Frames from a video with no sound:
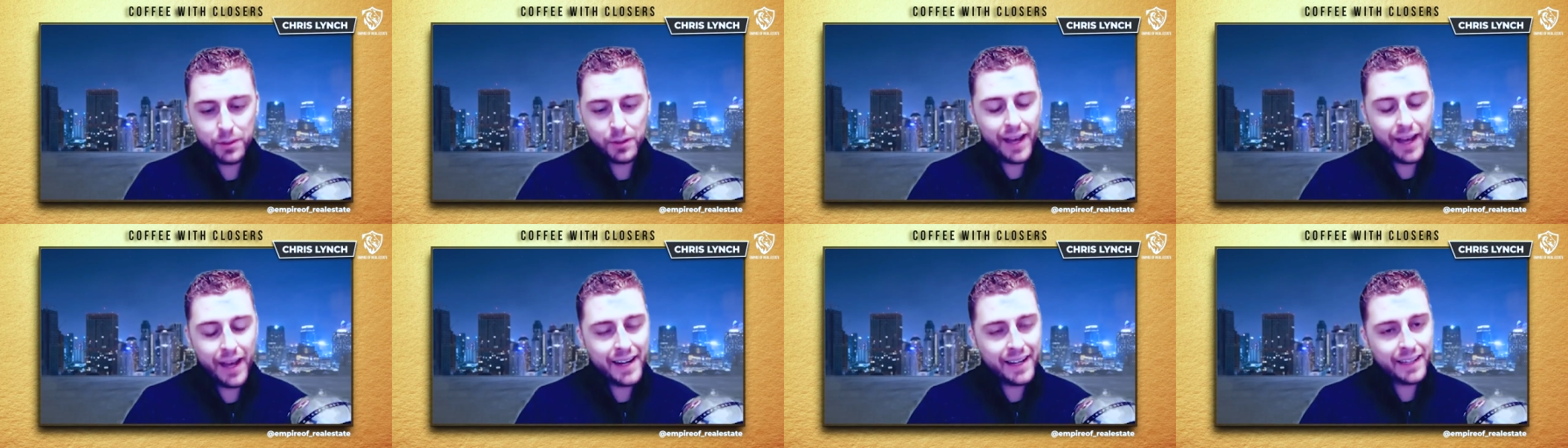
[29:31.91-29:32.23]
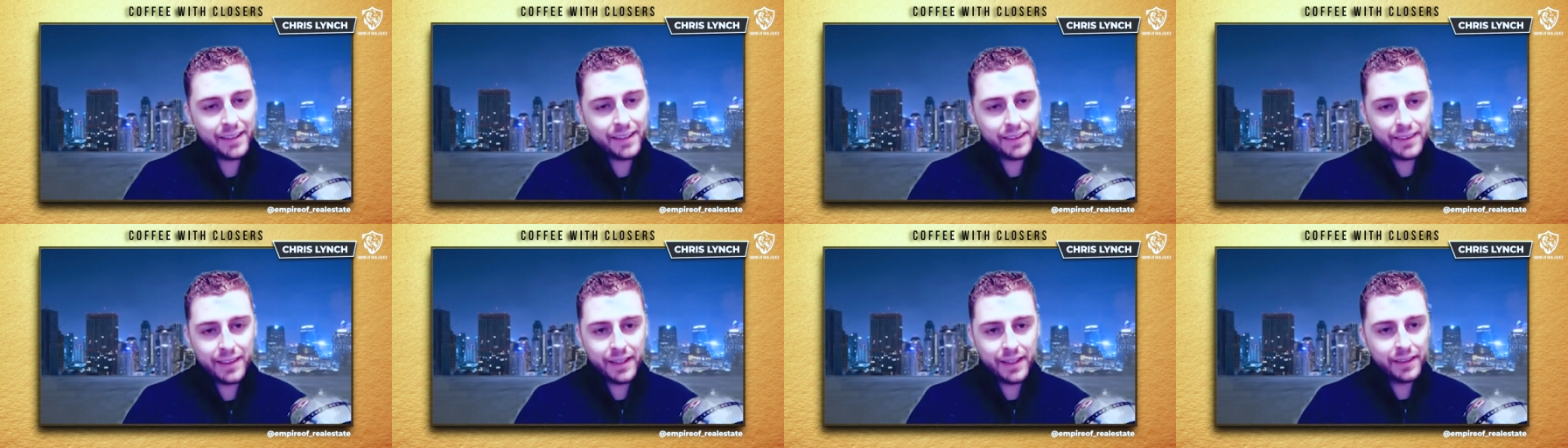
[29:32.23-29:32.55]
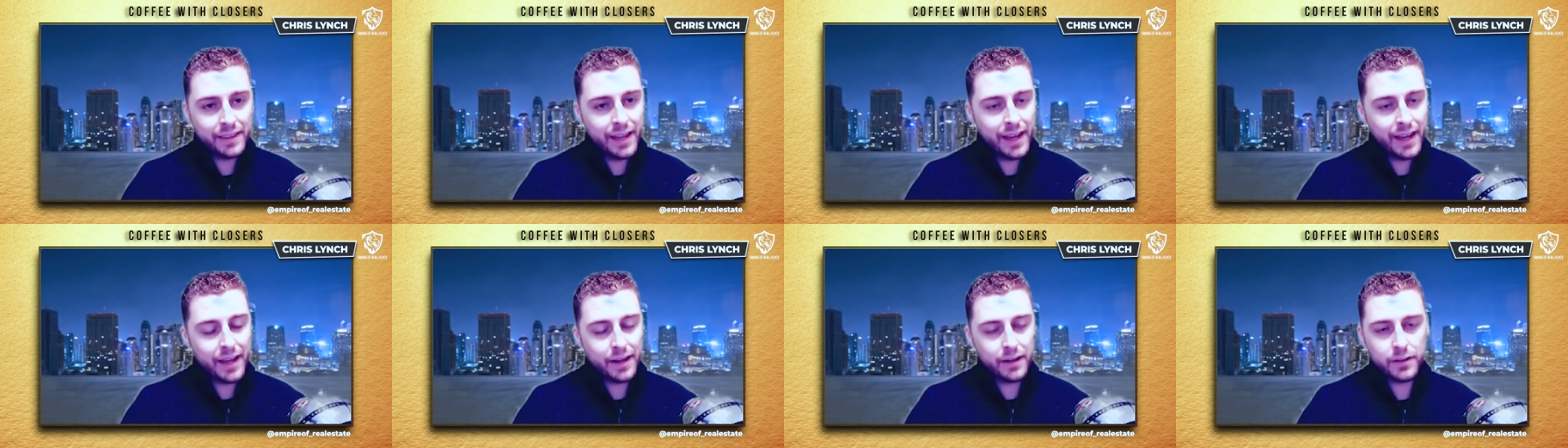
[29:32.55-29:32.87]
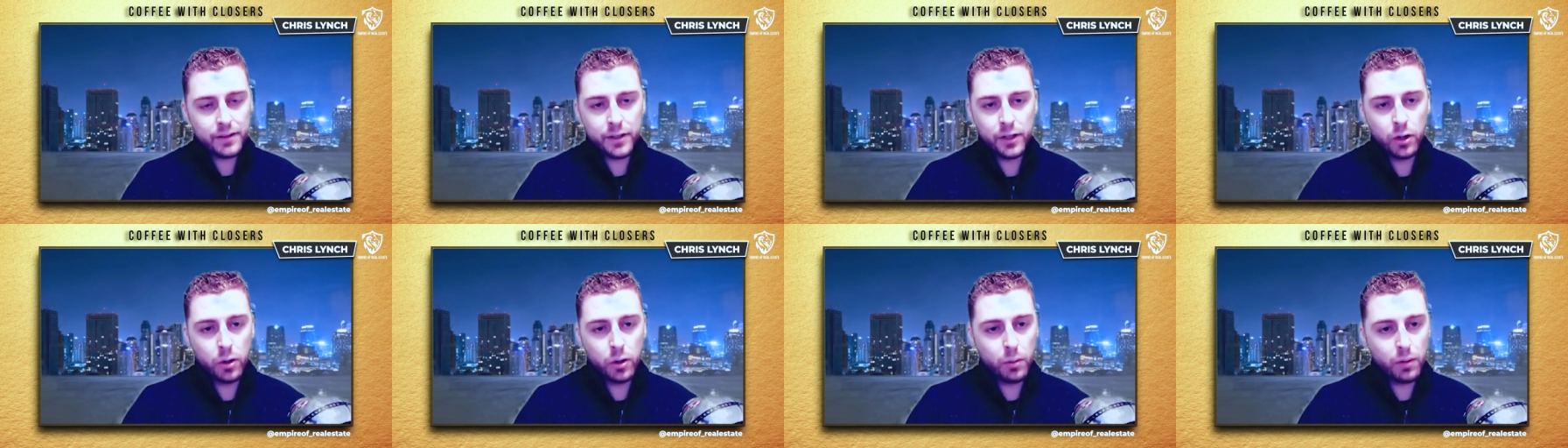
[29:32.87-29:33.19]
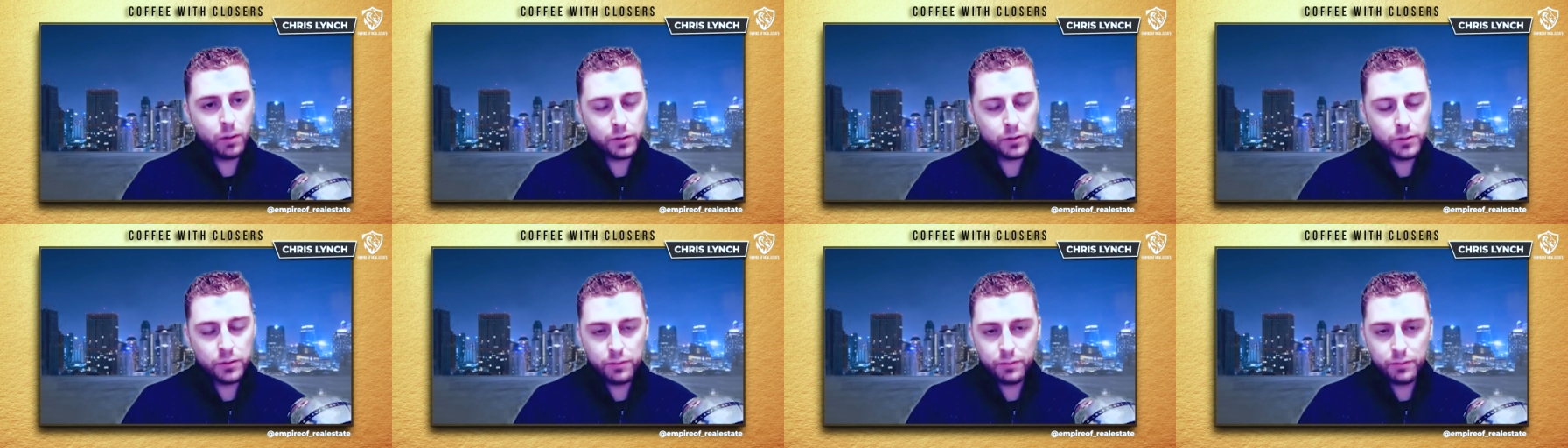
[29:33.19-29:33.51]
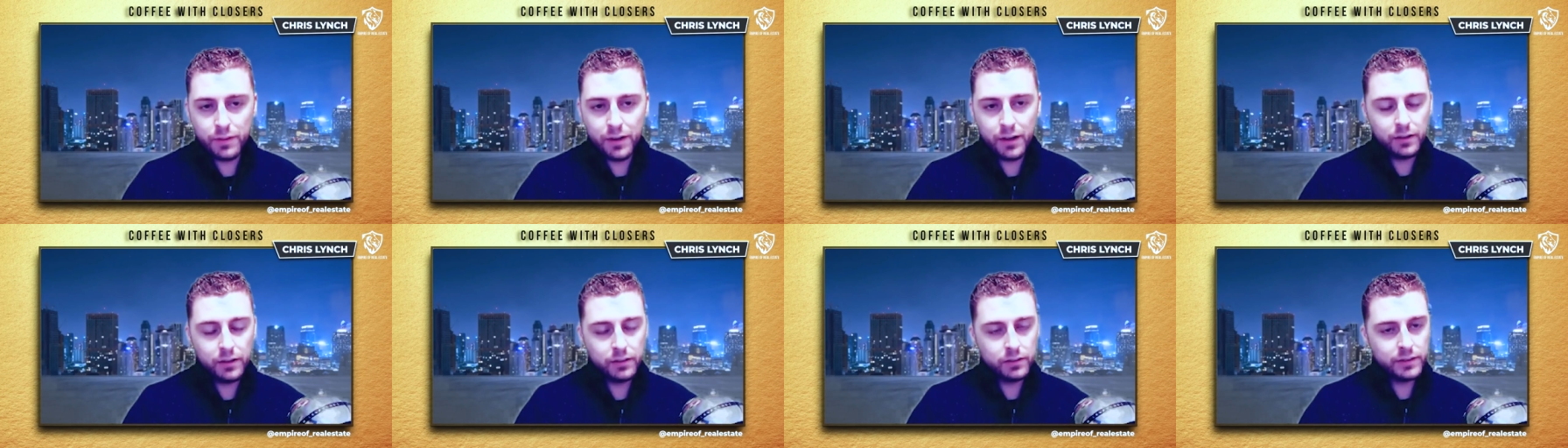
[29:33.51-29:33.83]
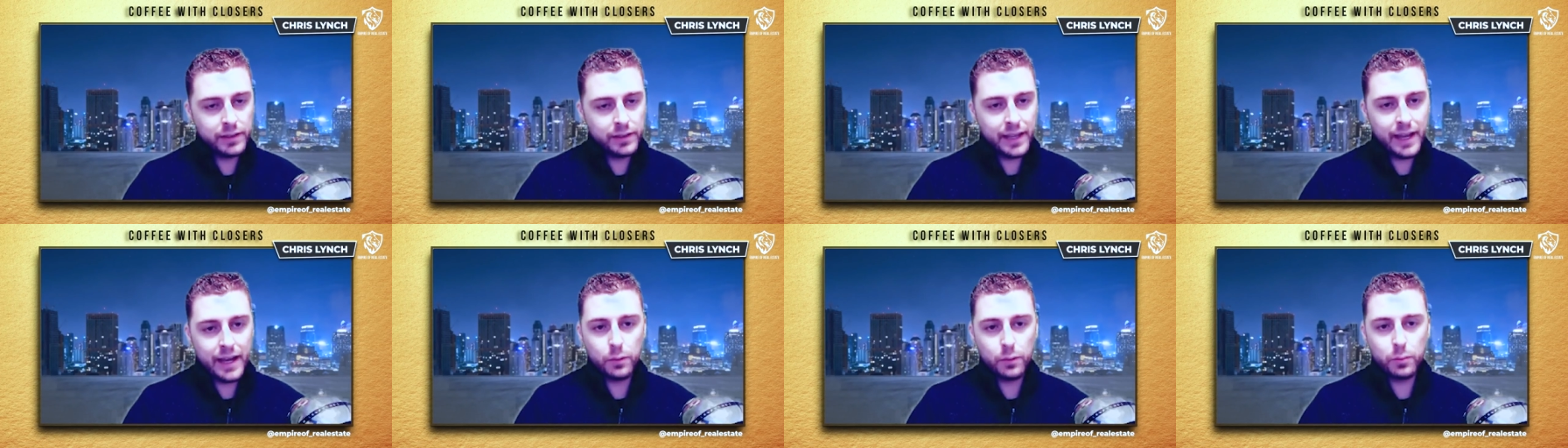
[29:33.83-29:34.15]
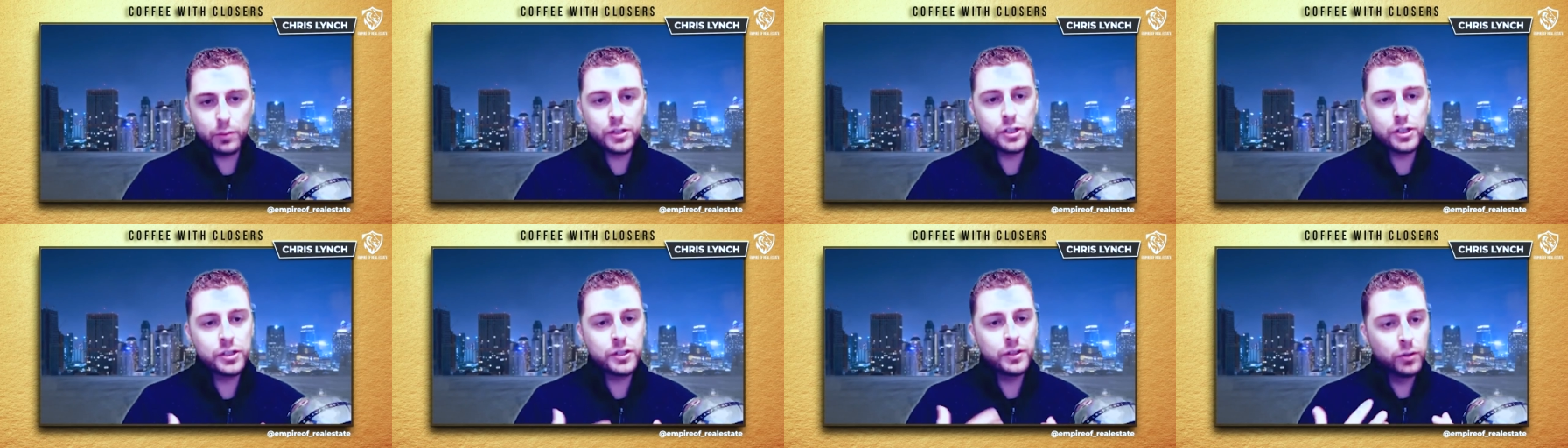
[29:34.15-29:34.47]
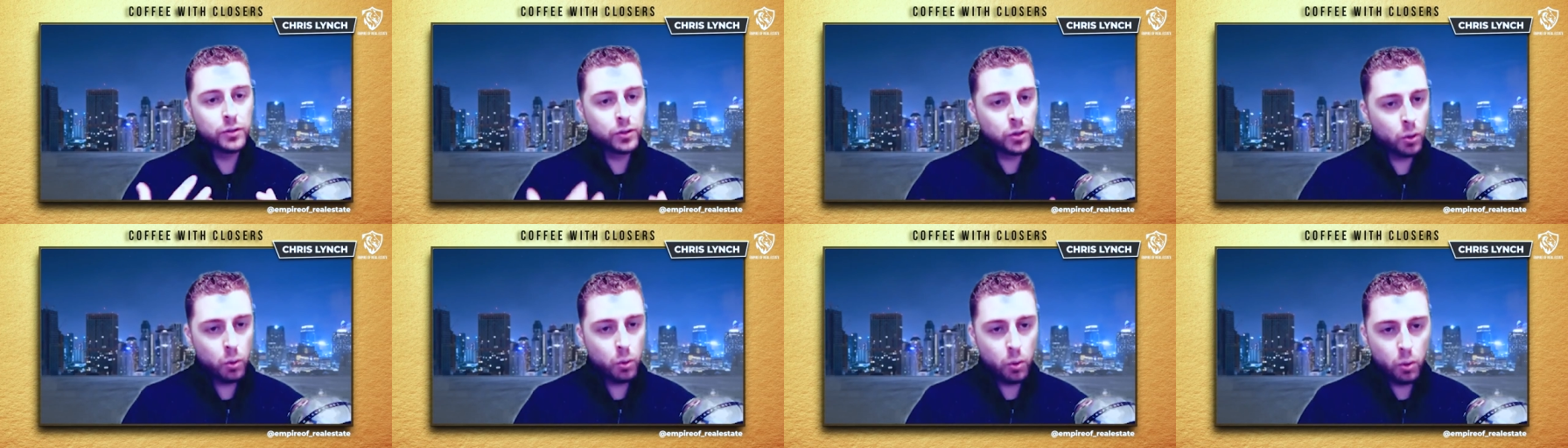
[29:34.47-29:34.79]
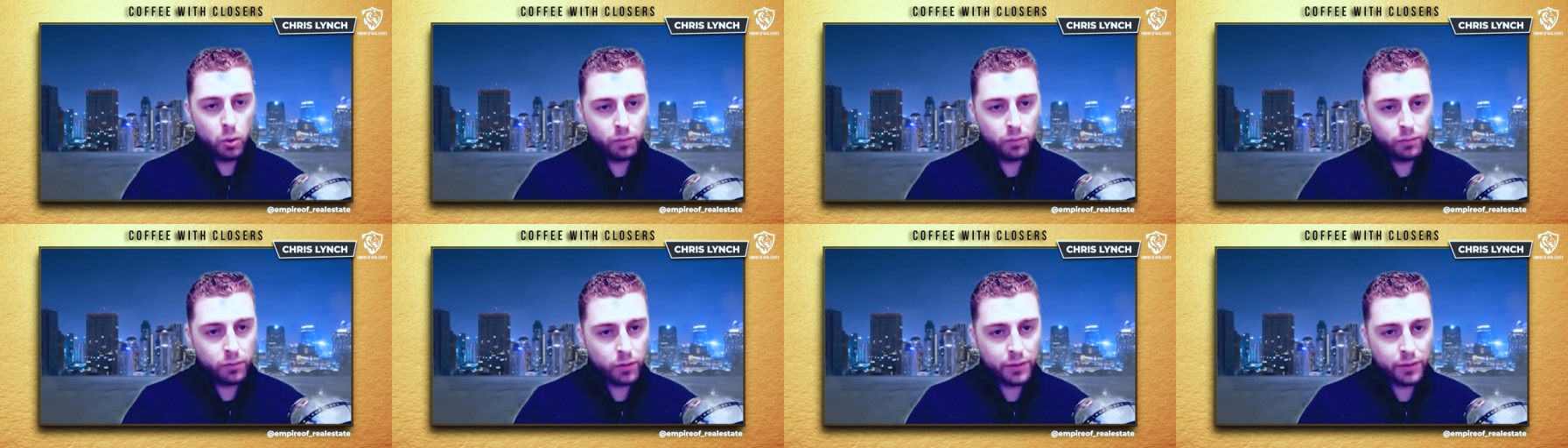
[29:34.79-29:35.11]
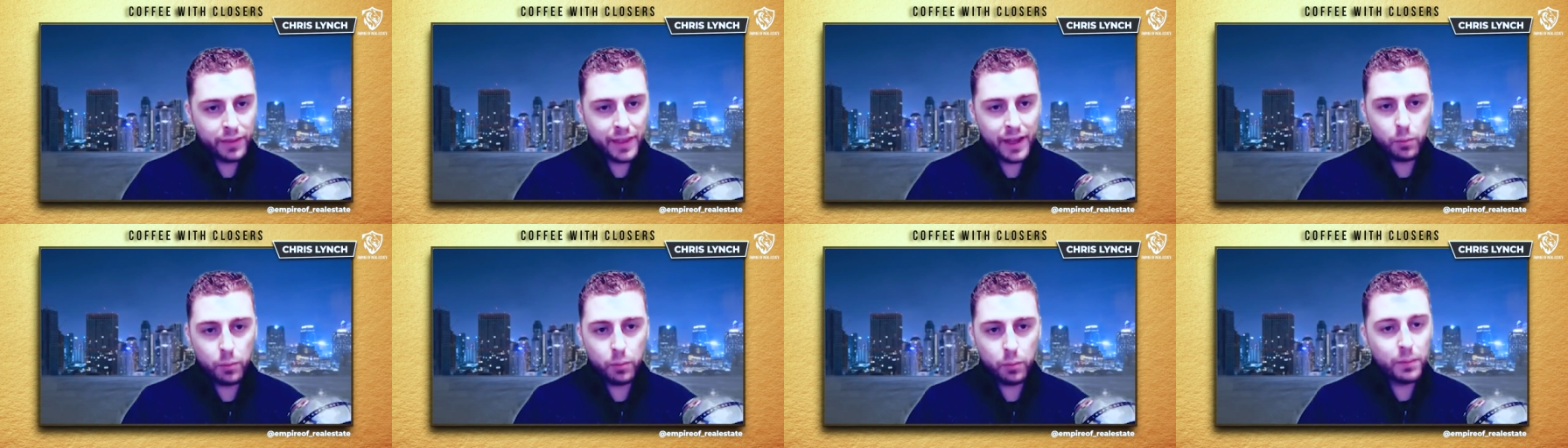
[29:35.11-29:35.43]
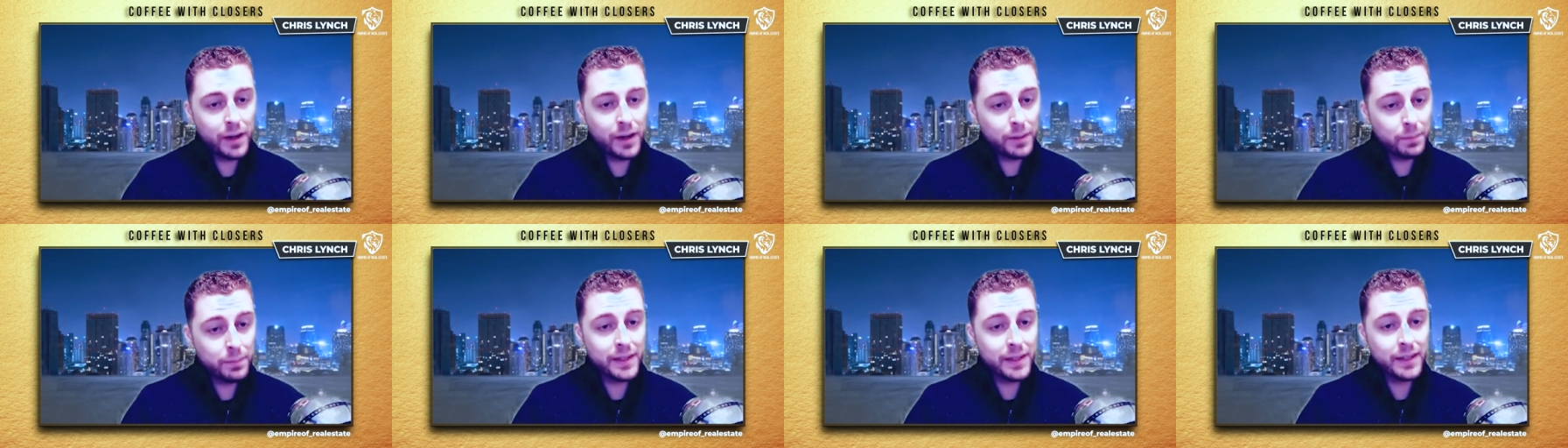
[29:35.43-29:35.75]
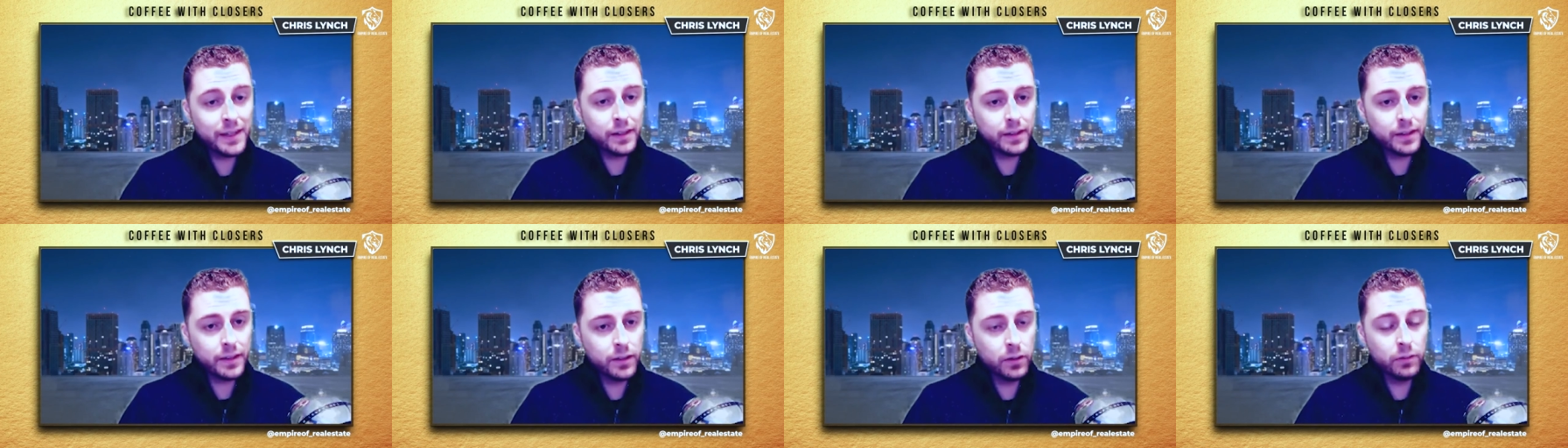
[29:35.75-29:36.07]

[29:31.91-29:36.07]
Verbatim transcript: anything that, you felt that we should go over that might be,